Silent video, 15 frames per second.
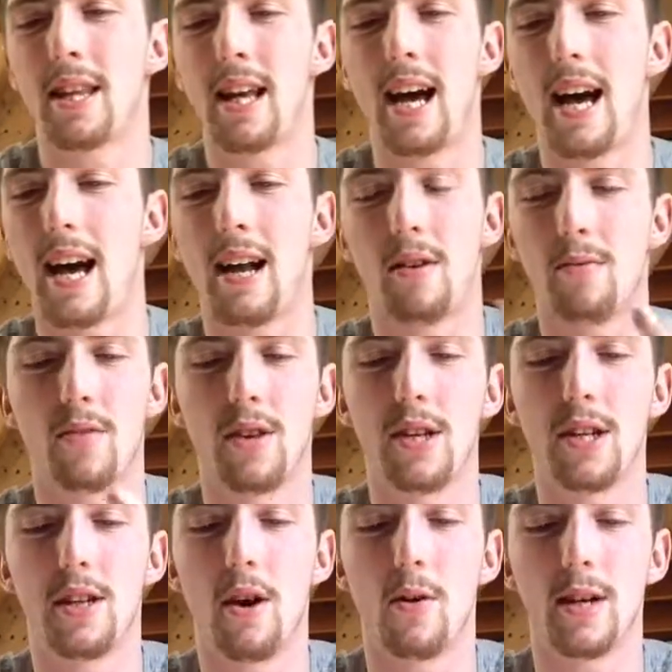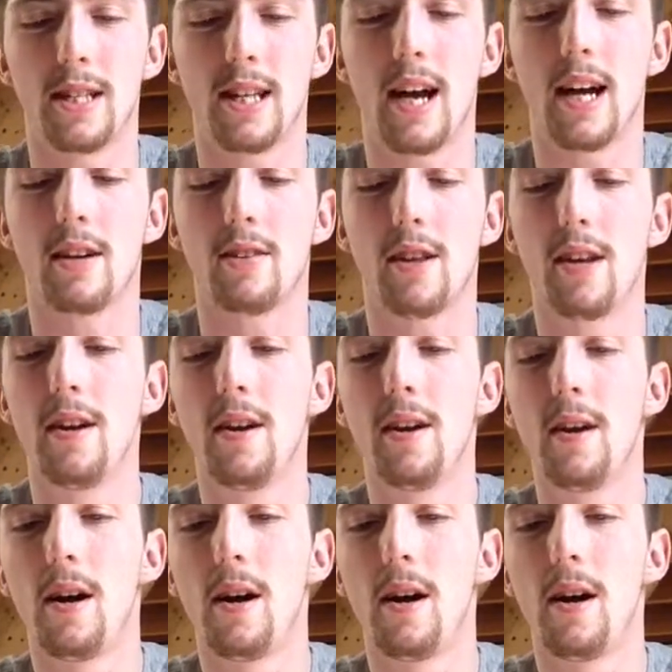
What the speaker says: that. I don't really know exactly.